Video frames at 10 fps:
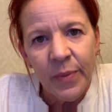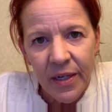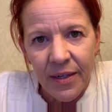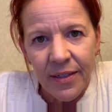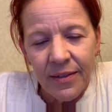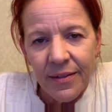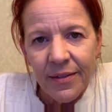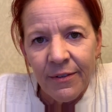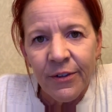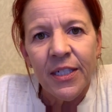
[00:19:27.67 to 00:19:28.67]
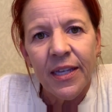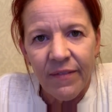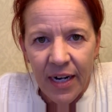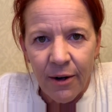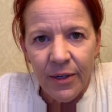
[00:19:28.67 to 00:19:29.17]
been on for
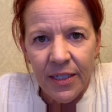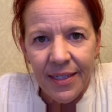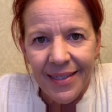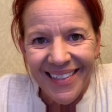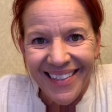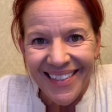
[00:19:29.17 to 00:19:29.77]
7 hours.